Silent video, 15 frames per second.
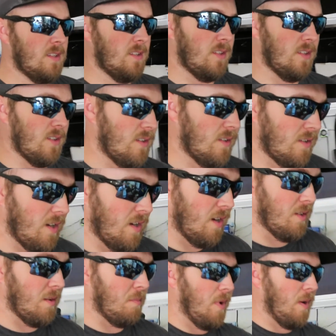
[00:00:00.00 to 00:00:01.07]

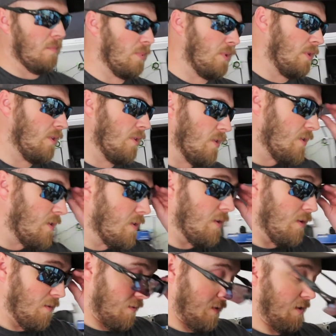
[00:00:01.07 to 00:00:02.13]
Your bumpers.
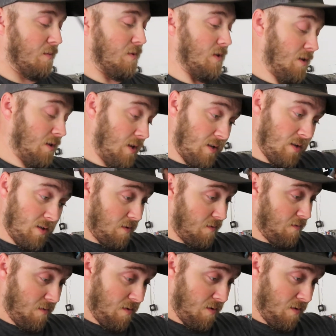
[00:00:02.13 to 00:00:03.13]
Take my sunglasses off.